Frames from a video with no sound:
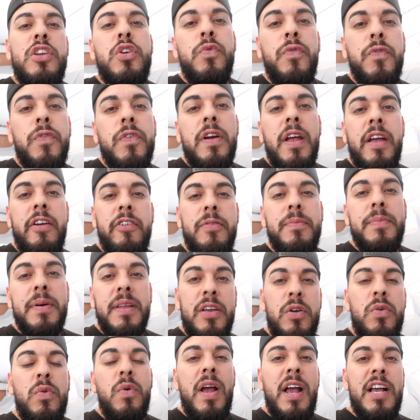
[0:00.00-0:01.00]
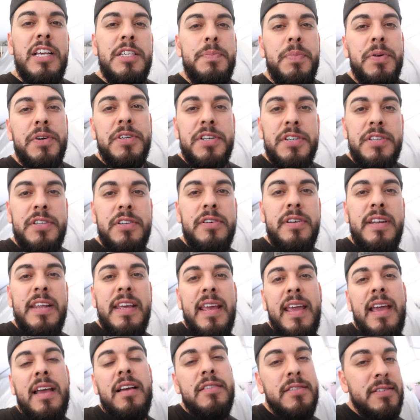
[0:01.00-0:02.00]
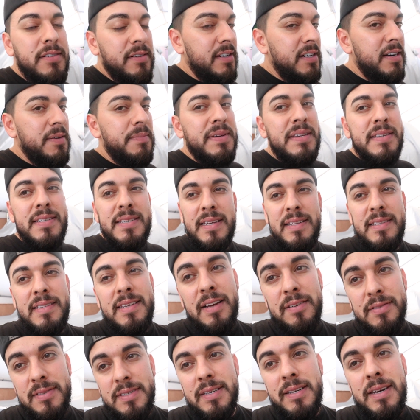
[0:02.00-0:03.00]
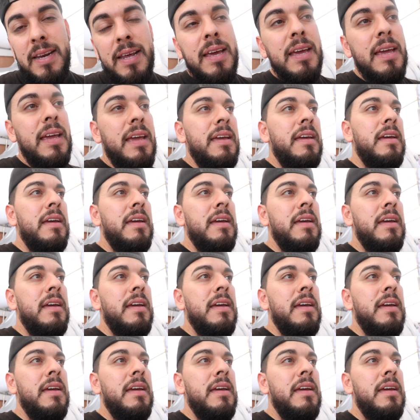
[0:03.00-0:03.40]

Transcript: you for everybody who has purchased their decals. They're going to be sent out today.